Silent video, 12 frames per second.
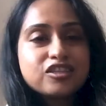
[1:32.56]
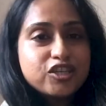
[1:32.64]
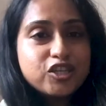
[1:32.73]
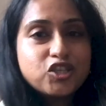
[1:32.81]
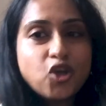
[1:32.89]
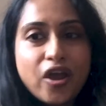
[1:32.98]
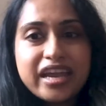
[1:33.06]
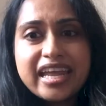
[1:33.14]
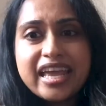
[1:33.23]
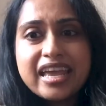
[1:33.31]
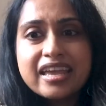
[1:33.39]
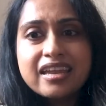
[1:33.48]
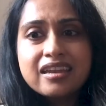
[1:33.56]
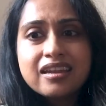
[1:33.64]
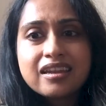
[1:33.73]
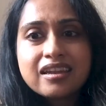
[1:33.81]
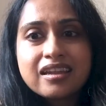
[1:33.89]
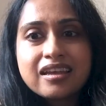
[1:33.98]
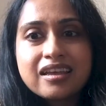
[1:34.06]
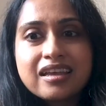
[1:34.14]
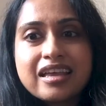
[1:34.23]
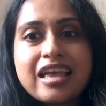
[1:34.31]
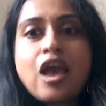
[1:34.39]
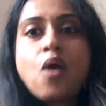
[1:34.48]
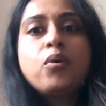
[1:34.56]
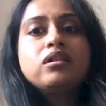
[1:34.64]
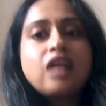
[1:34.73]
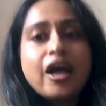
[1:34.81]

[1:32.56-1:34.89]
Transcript: Did you join in? Well,